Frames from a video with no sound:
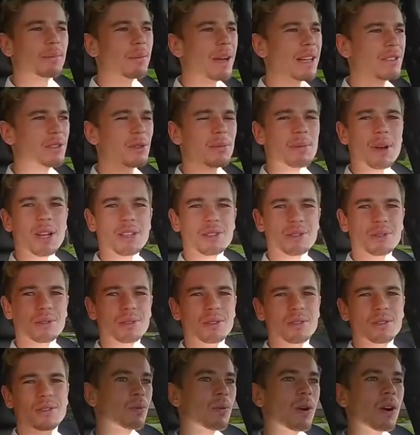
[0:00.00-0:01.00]
Basel, Basel.
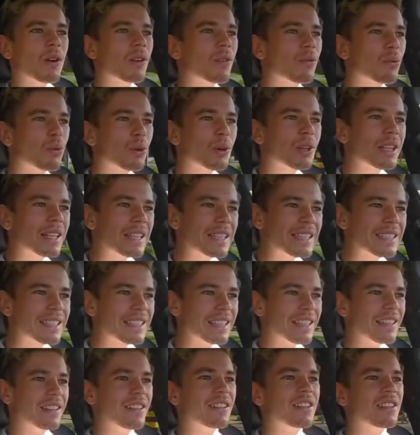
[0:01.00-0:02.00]
What is
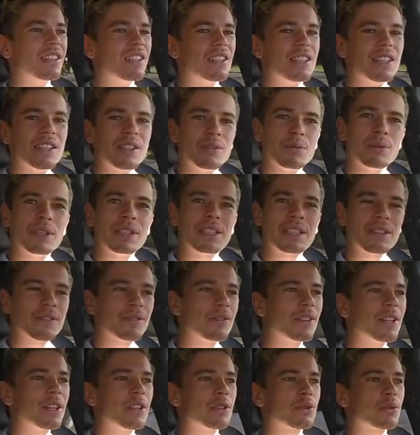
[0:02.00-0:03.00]
it in
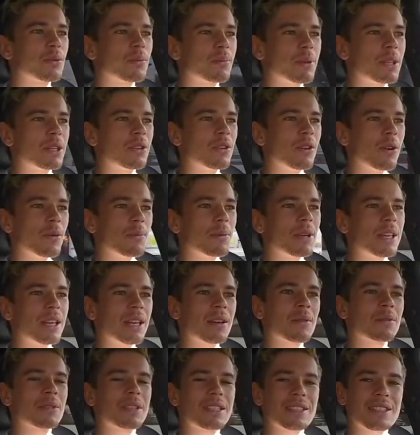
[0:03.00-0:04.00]
recent videos of me not
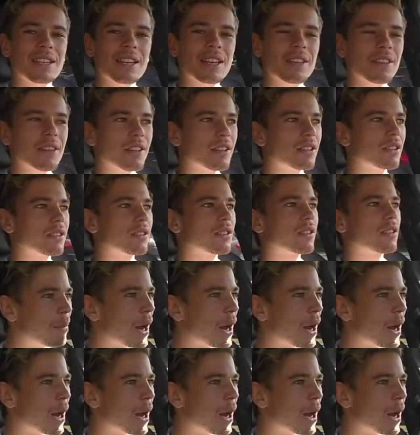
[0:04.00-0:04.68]
being able to say things?